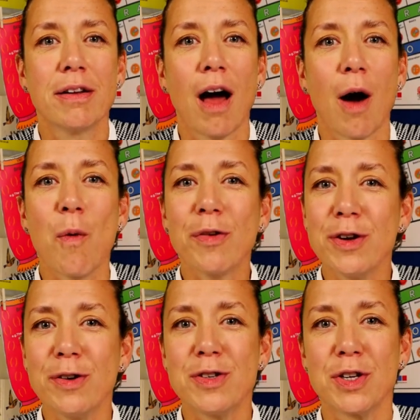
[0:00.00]
I want
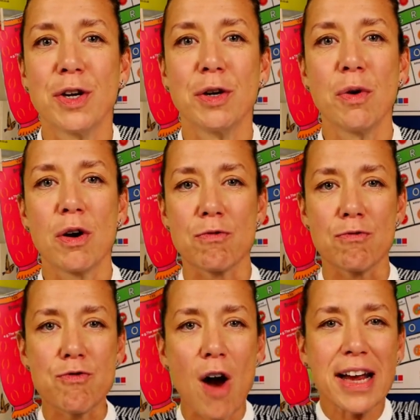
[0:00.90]
you to
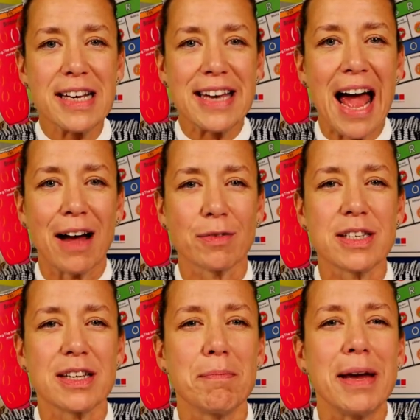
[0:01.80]
write down
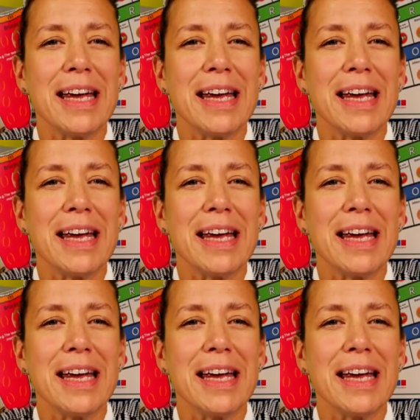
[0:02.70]
some